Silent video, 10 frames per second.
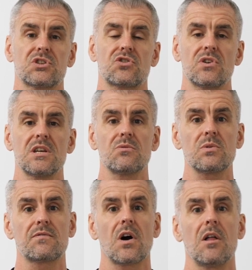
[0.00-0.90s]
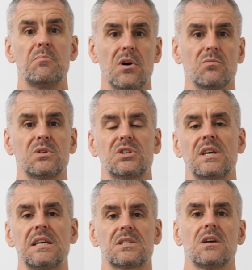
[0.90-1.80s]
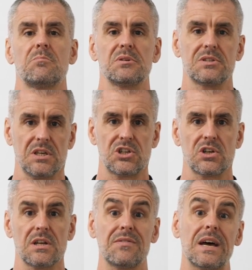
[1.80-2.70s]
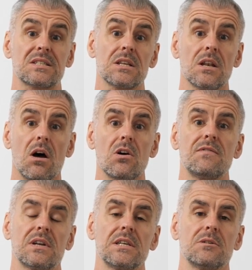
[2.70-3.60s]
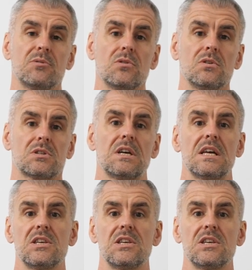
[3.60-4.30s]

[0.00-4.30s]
the screen, we've got a button which says position, and that's the live leaderboard.